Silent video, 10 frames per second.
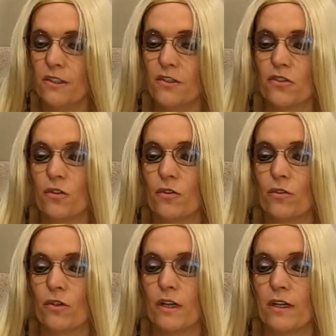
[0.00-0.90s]

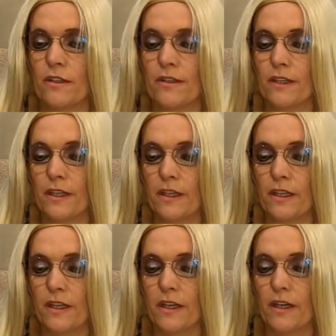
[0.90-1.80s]
So I
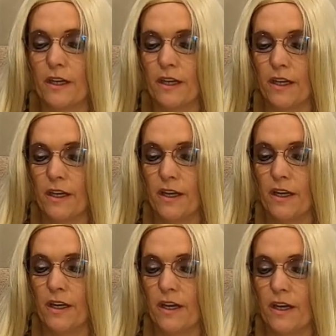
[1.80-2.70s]
think
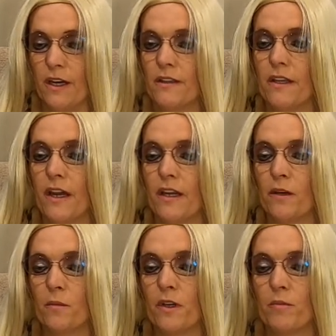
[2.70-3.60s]
that
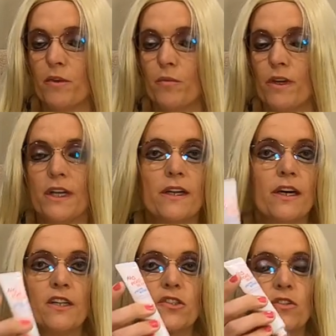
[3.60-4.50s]
it will be really
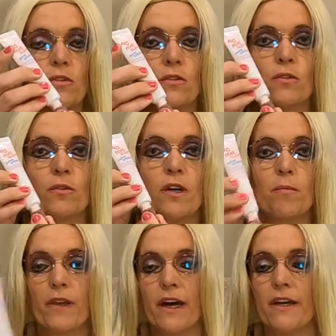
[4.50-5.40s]
nice to
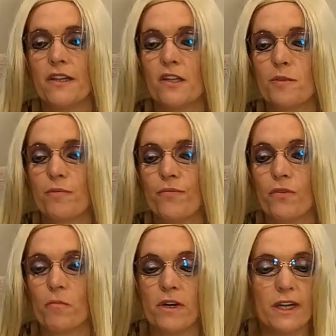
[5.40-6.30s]
apply this
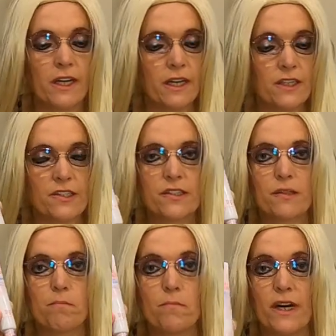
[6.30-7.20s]
before my next
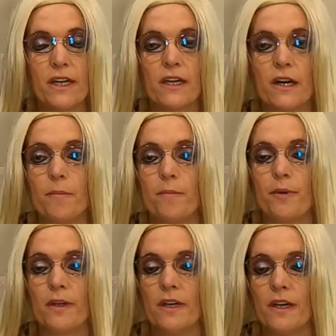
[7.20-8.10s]
makeup
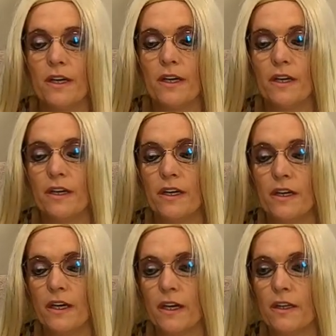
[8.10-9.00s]

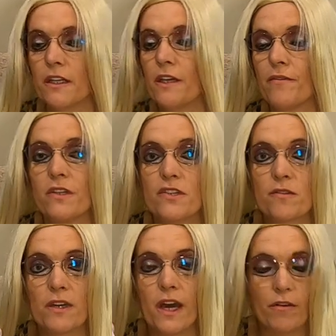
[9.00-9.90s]
and give this
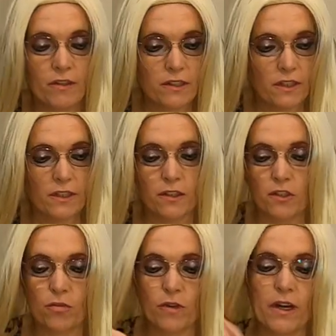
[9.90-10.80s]
guaranteed a
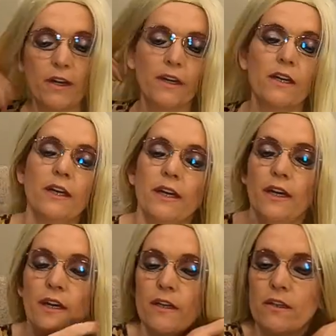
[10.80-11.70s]
try,
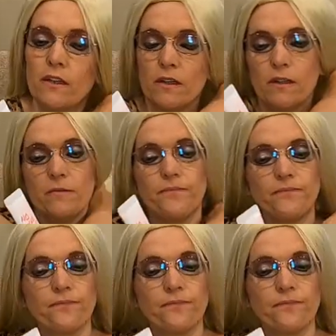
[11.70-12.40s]
and